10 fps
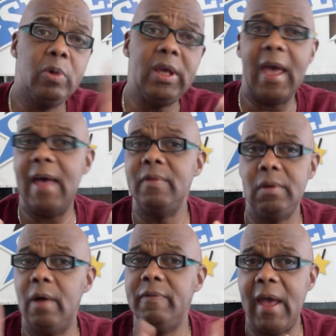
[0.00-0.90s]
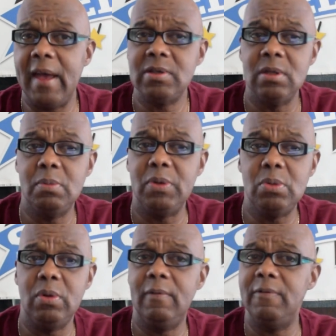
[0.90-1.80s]
We have enough actions
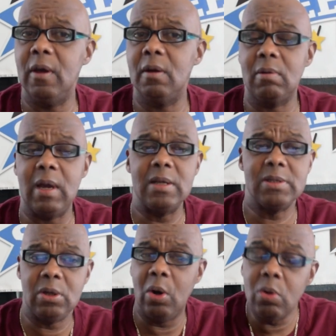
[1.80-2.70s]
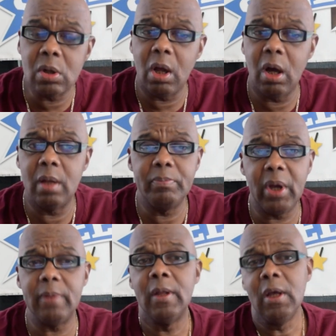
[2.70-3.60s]
between Fairgrounds and Oaklawn,
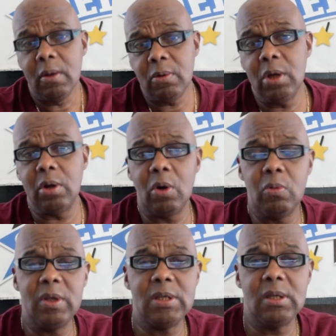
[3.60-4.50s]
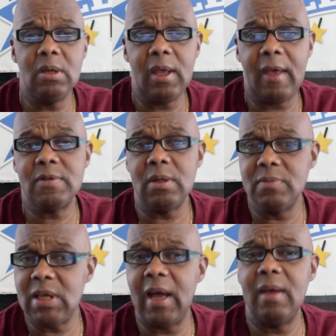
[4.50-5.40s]
but you know, we have some
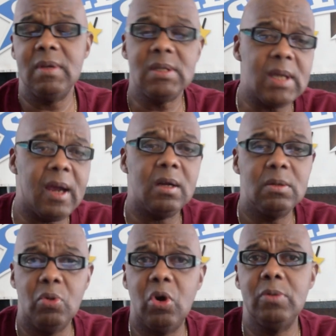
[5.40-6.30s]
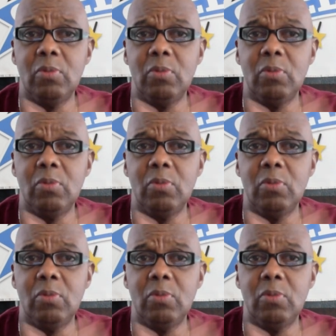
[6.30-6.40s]
time. It's Saturday morning.